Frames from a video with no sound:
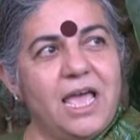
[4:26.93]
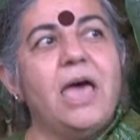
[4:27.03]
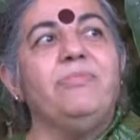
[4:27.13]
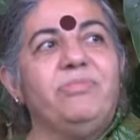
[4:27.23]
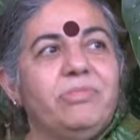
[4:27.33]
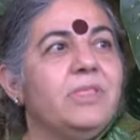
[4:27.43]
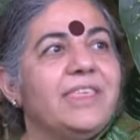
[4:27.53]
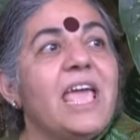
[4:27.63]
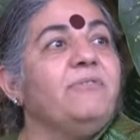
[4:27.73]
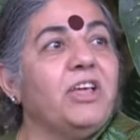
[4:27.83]
And
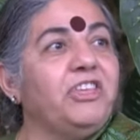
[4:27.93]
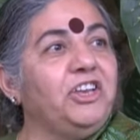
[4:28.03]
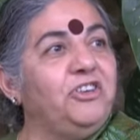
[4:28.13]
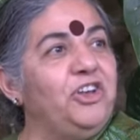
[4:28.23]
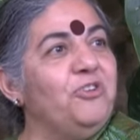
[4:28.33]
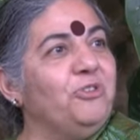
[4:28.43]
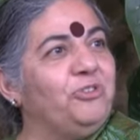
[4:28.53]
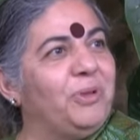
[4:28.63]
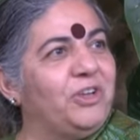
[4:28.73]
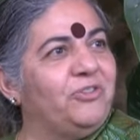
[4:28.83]
they have nothing to
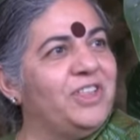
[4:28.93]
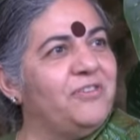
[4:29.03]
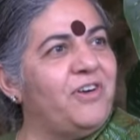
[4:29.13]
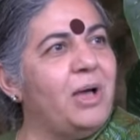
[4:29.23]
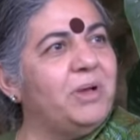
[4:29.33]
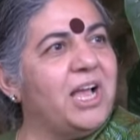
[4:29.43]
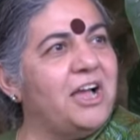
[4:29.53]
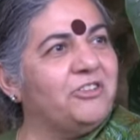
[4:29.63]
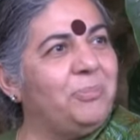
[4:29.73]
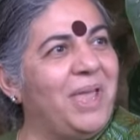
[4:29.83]
lose because when the farmer
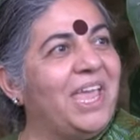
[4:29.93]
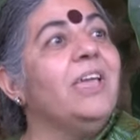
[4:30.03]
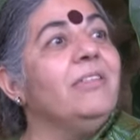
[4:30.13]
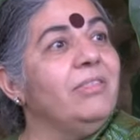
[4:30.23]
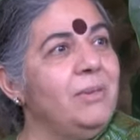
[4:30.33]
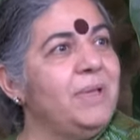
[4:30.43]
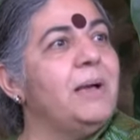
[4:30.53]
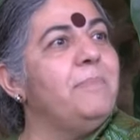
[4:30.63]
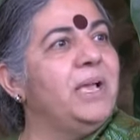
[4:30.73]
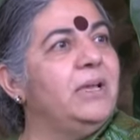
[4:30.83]
can't pay, they
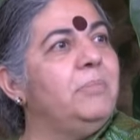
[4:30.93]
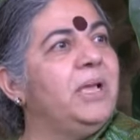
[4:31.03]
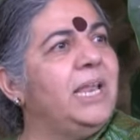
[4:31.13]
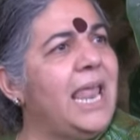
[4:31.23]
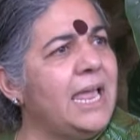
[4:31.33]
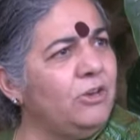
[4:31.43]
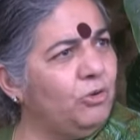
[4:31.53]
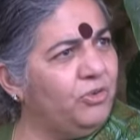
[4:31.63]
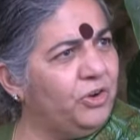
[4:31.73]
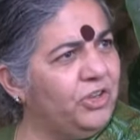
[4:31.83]
become bigger and bigger
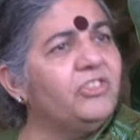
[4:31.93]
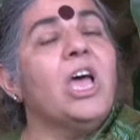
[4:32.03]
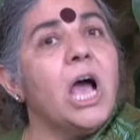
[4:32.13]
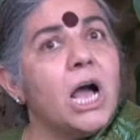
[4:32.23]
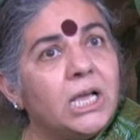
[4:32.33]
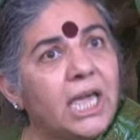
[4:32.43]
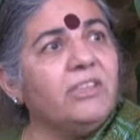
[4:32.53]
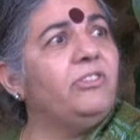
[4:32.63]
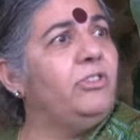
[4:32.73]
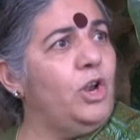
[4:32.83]
landowners
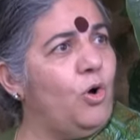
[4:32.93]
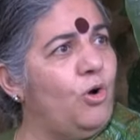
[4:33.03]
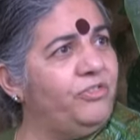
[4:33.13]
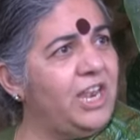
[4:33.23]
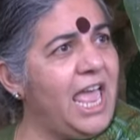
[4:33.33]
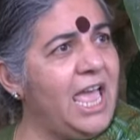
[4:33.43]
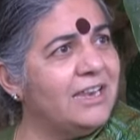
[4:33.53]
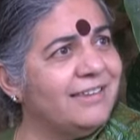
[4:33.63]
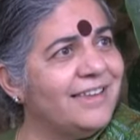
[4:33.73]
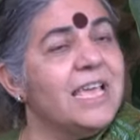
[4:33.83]
against the law of the
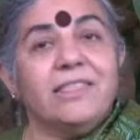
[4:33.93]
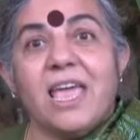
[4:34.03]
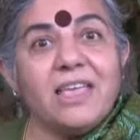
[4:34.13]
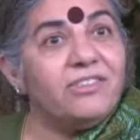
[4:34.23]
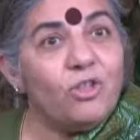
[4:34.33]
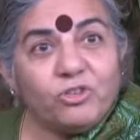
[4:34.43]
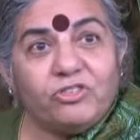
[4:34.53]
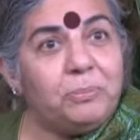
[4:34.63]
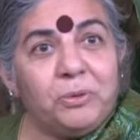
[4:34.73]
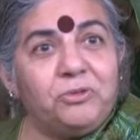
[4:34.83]
land. There is
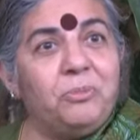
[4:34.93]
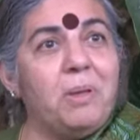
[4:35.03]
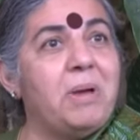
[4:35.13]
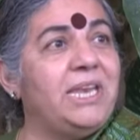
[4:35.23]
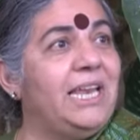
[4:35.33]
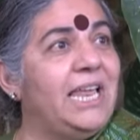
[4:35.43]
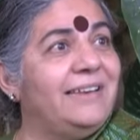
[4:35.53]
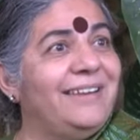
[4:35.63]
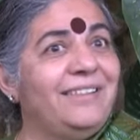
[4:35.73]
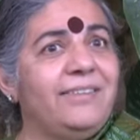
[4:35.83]
not supposed to be money
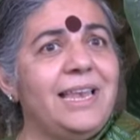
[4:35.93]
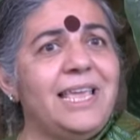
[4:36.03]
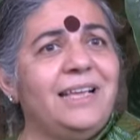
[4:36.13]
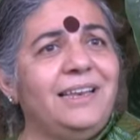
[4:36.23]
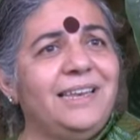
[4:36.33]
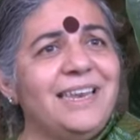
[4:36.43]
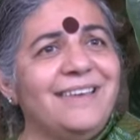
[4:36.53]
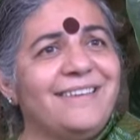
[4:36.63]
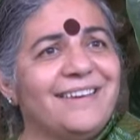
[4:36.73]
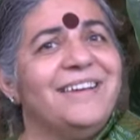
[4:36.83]
lending. It's illegal in
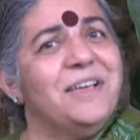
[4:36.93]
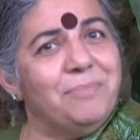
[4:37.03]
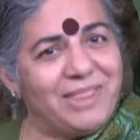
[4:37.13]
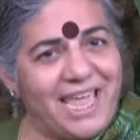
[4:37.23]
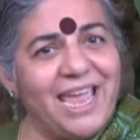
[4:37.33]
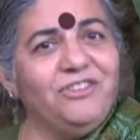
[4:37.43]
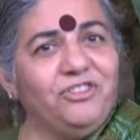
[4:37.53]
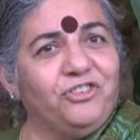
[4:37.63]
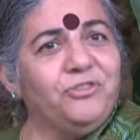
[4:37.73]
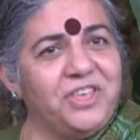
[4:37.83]
India. But the
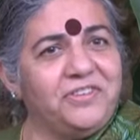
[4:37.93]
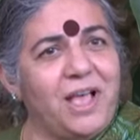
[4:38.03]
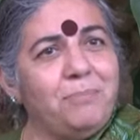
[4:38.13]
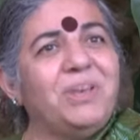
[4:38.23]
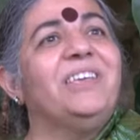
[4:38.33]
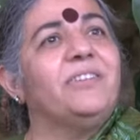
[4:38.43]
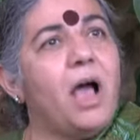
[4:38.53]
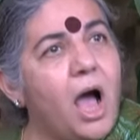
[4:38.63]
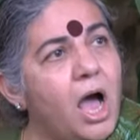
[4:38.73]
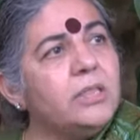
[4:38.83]
agents of these companies
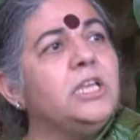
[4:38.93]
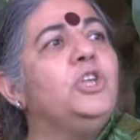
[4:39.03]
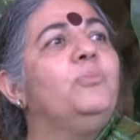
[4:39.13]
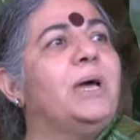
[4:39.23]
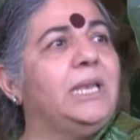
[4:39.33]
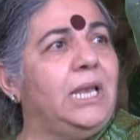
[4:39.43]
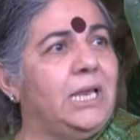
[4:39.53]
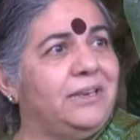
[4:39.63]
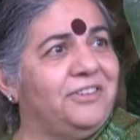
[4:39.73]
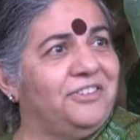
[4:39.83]
are the new money
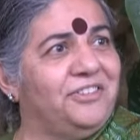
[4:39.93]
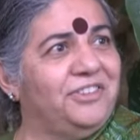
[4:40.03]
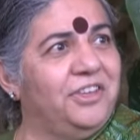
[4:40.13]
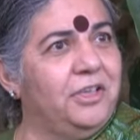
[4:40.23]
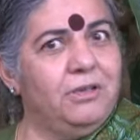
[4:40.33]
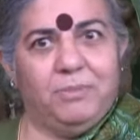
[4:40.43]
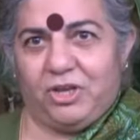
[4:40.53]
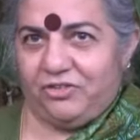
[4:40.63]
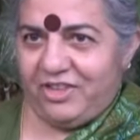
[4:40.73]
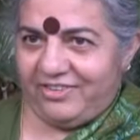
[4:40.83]
lenders
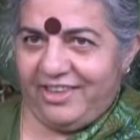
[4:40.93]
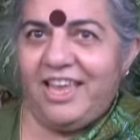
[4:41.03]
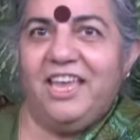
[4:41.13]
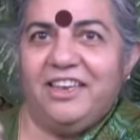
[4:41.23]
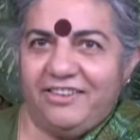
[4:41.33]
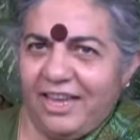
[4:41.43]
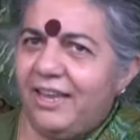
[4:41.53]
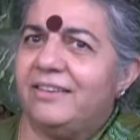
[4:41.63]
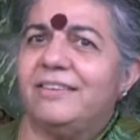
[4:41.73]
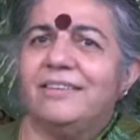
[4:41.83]
because they say,
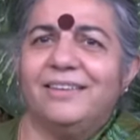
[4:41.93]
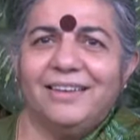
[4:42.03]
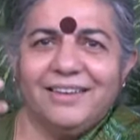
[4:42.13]
take it.